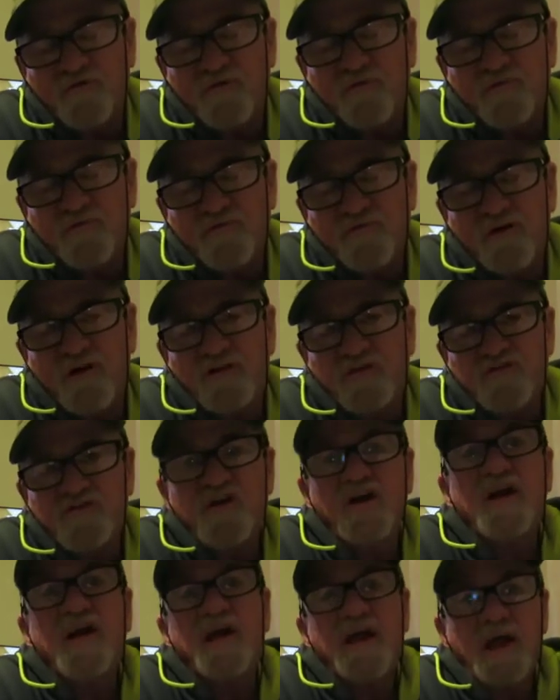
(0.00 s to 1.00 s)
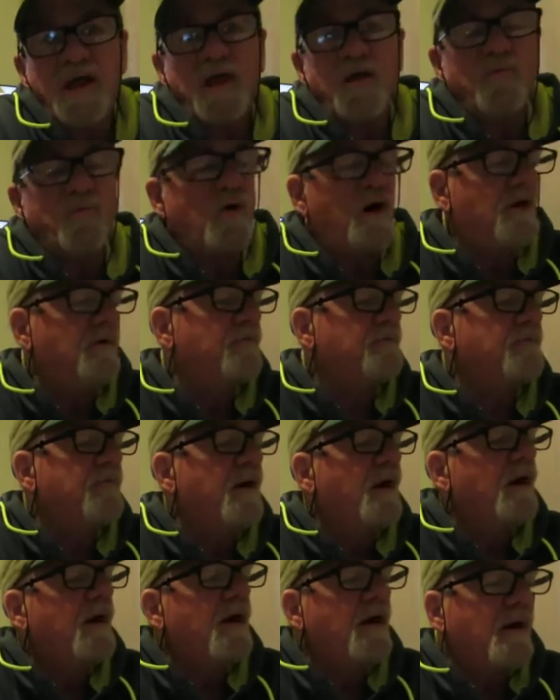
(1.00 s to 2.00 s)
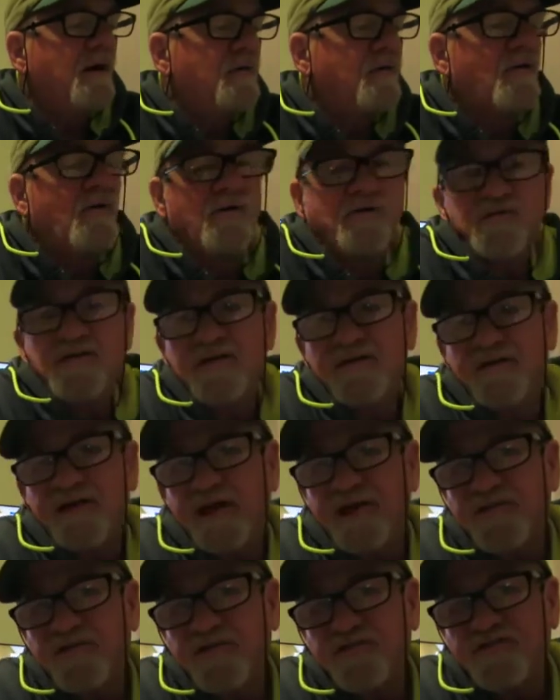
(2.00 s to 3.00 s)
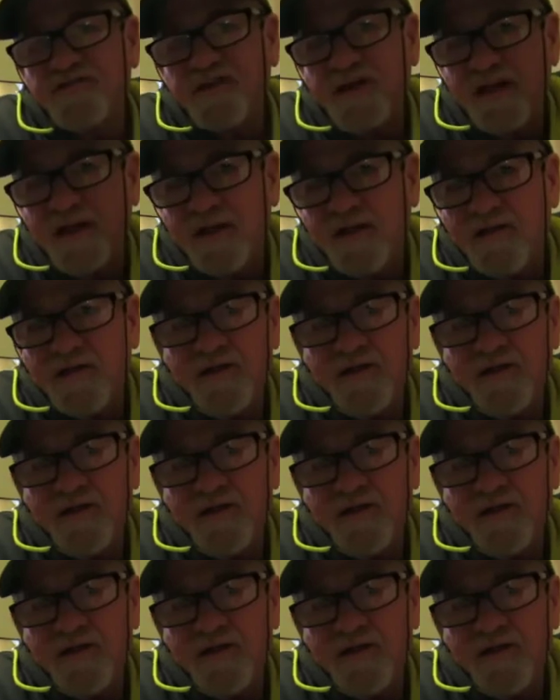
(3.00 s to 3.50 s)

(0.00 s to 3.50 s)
Fitch. He won. Of course, it's like the Senate.